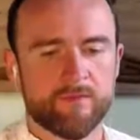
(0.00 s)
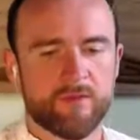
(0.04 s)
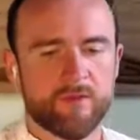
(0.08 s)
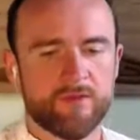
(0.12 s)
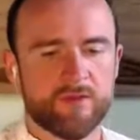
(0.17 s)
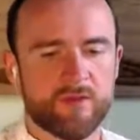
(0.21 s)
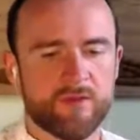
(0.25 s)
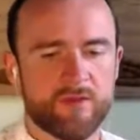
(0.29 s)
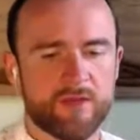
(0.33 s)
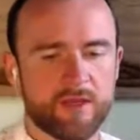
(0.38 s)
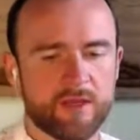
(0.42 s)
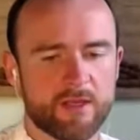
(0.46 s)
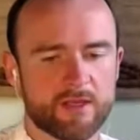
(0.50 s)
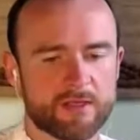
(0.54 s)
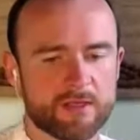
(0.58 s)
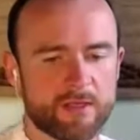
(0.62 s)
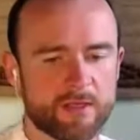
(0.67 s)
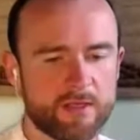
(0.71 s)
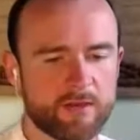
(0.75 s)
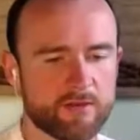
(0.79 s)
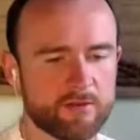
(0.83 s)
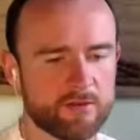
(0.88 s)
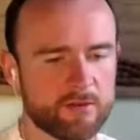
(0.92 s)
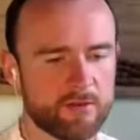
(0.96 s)
I think I
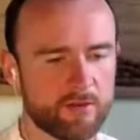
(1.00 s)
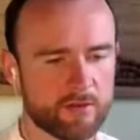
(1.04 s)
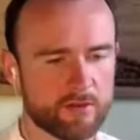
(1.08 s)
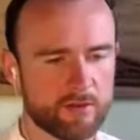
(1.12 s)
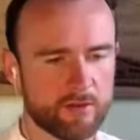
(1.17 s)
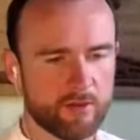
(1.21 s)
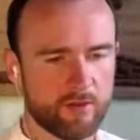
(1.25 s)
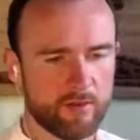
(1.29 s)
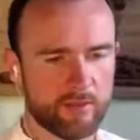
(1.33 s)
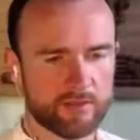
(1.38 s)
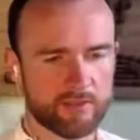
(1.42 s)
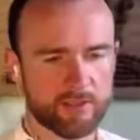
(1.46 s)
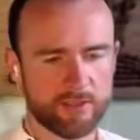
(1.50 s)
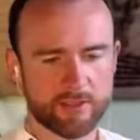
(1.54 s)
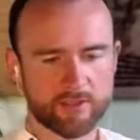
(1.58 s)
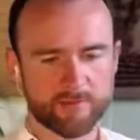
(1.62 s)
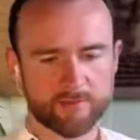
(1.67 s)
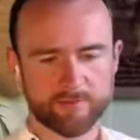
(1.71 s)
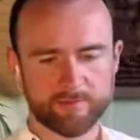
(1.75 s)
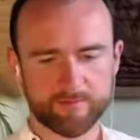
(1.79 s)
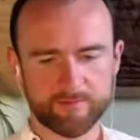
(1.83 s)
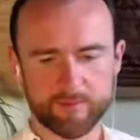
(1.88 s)
sang it not too long ago, actually.